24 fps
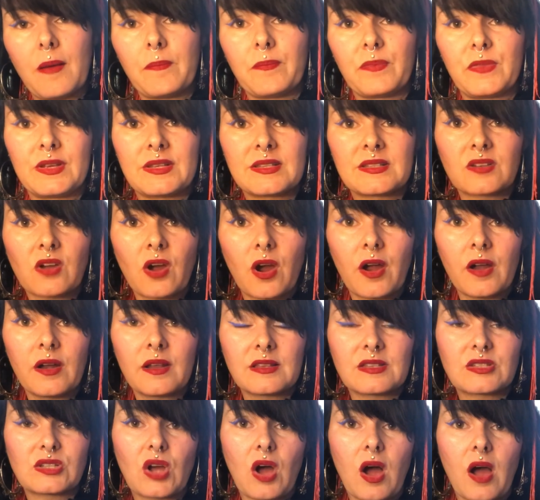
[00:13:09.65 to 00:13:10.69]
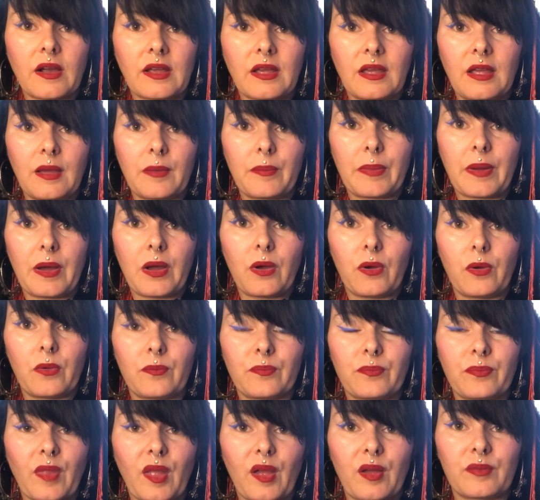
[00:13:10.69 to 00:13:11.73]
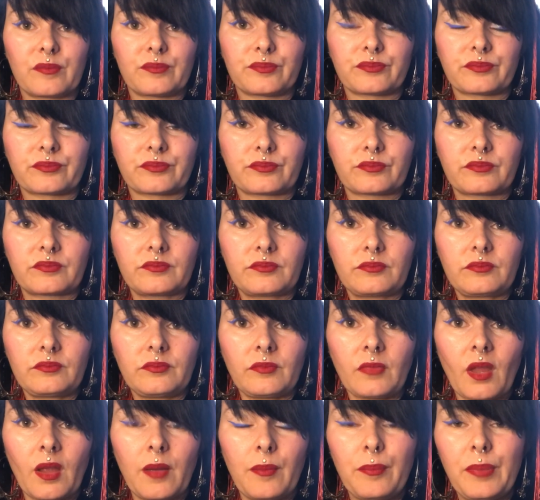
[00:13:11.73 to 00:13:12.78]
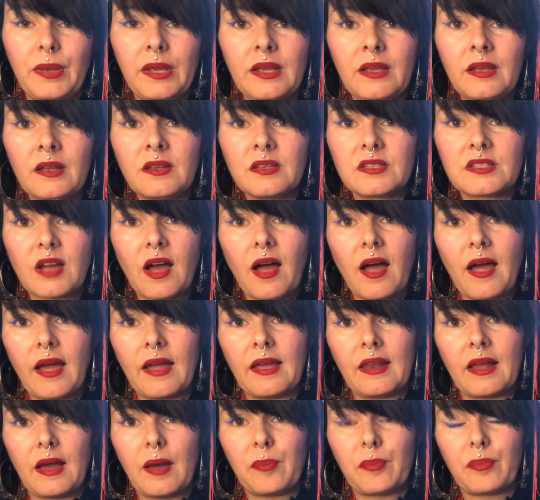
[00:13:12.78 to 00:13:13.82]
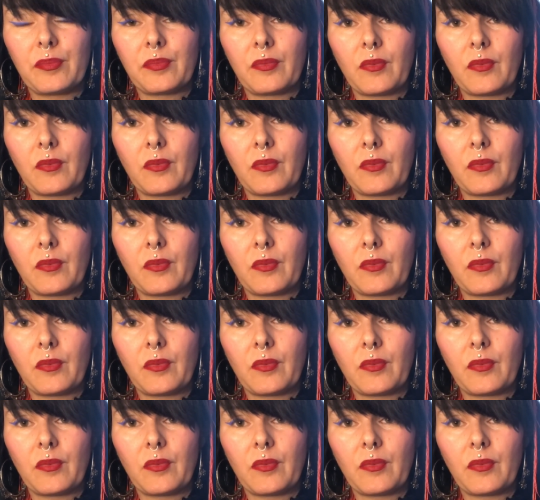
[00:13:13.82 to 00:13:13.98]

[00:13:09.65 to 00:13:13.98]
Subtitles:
This card is talking about being tied up